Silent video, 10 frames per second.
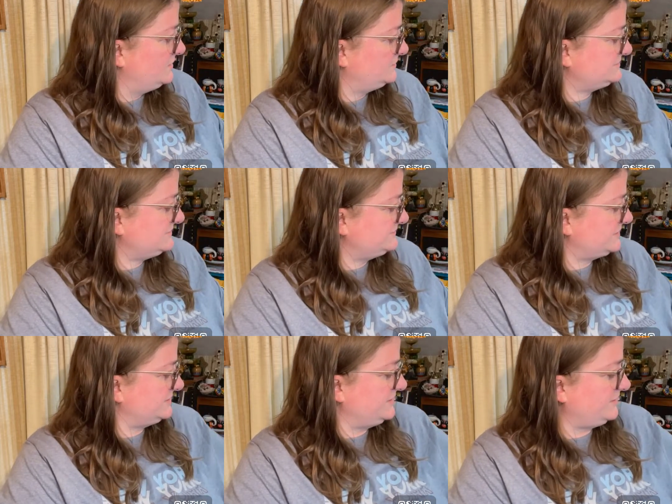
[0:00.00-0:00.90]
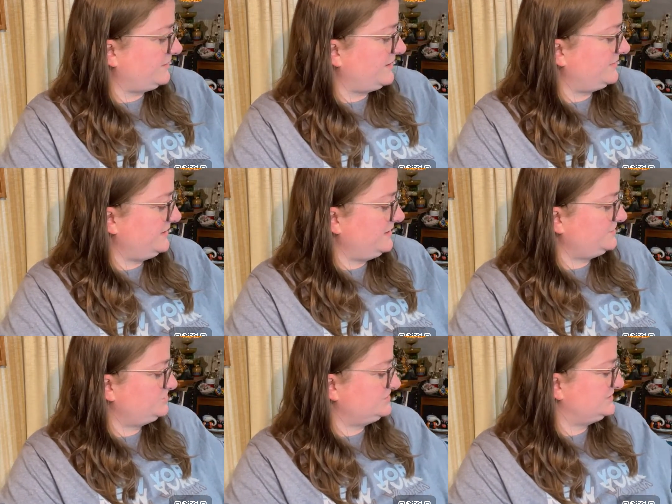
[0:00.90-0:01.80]
What's left on here? I think
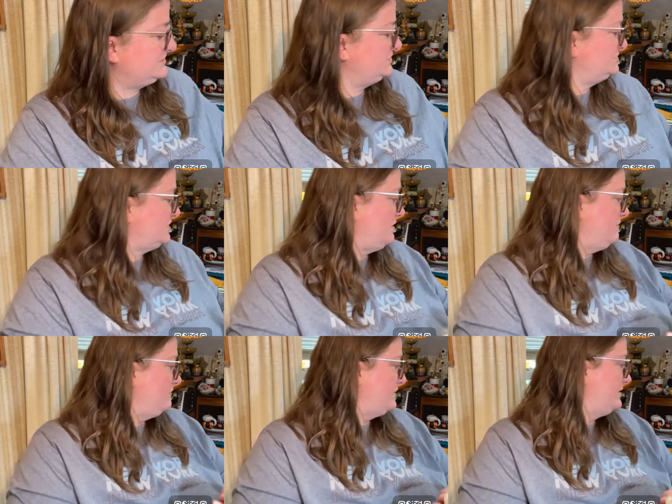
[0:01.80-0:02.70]
just the dog.